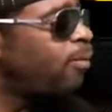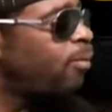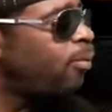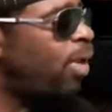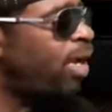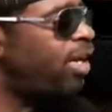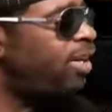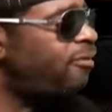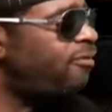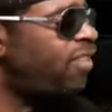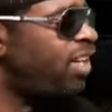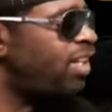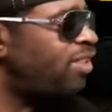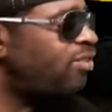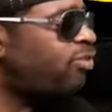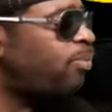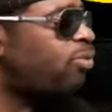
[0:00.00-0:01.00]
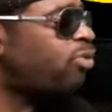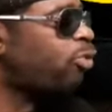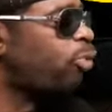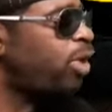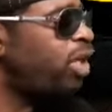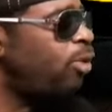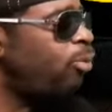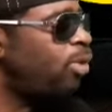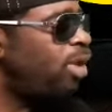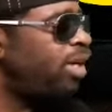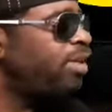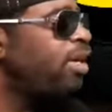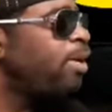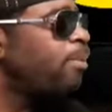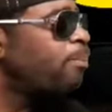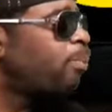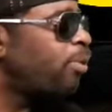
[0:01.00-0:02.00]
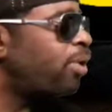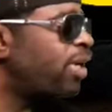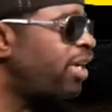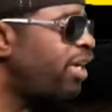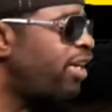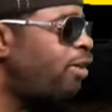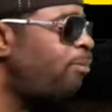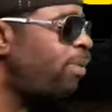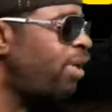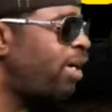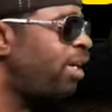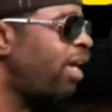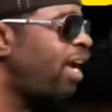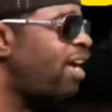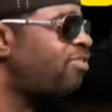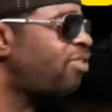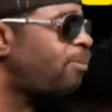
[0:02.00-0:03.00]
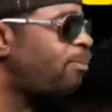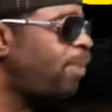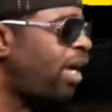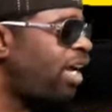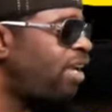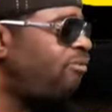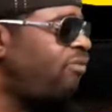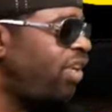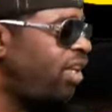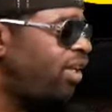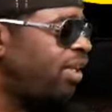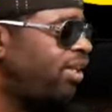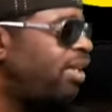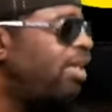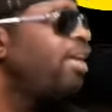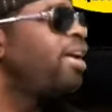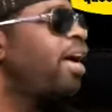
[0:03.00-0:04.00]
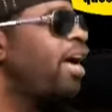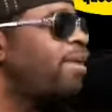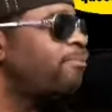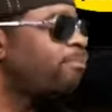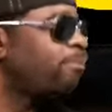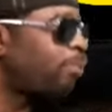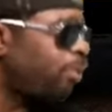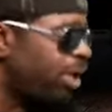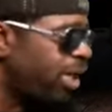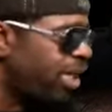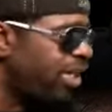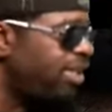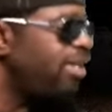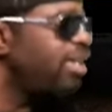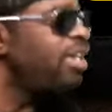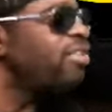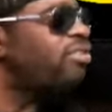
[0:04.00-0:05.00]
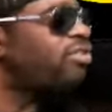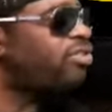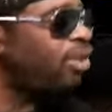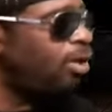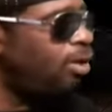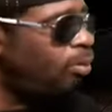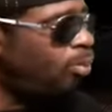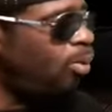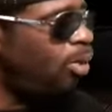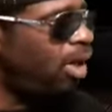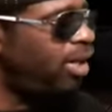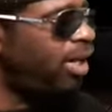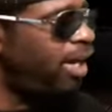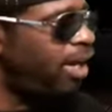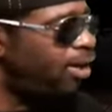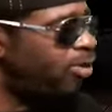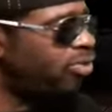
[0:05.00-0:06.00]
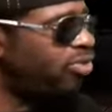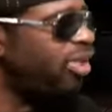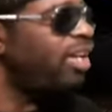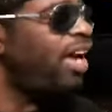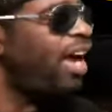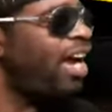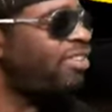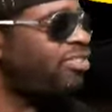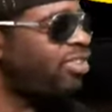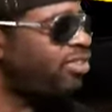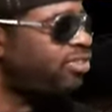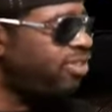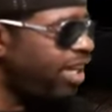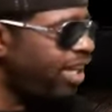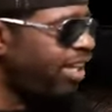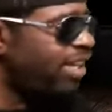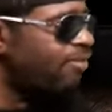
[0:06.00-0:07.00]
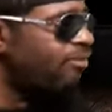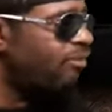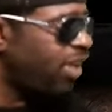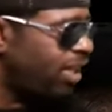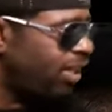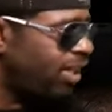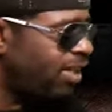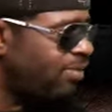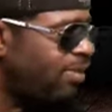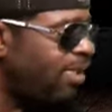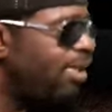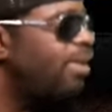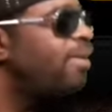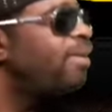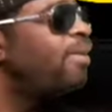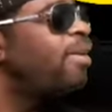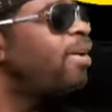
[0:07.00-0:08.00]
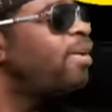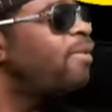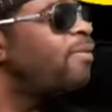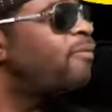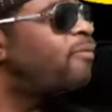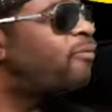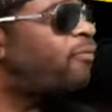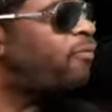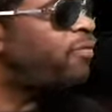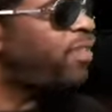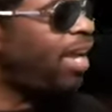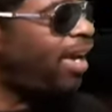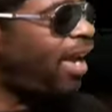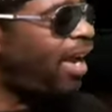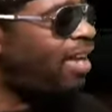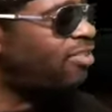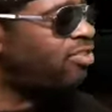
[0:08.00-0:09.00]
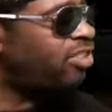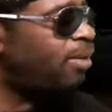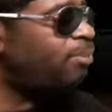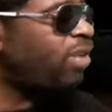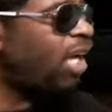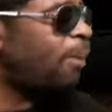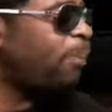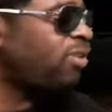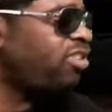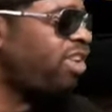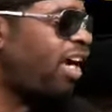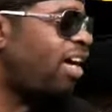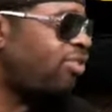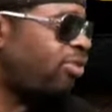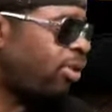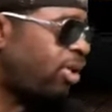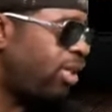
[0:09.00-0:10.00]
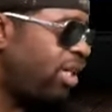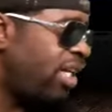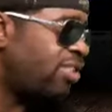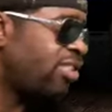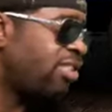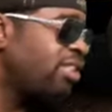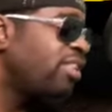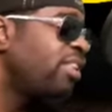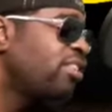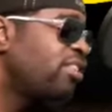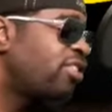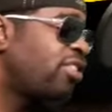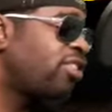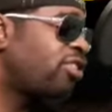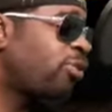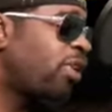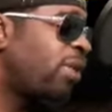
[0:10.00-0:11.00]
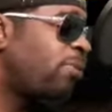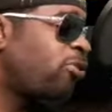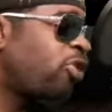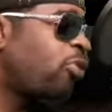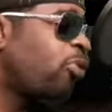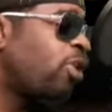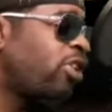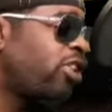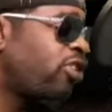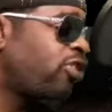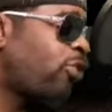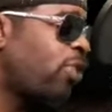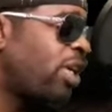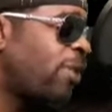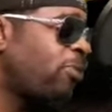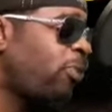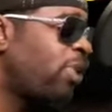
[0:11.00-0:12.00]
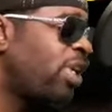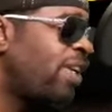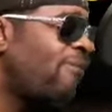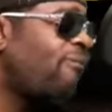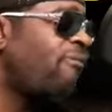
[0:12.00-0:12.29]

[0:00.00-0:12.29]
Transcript: one of the villains from Scream 1, bring him in as the main villain and bring someone else as the second villain that has some type of ties or connection to the Scream 2 or the Scream 3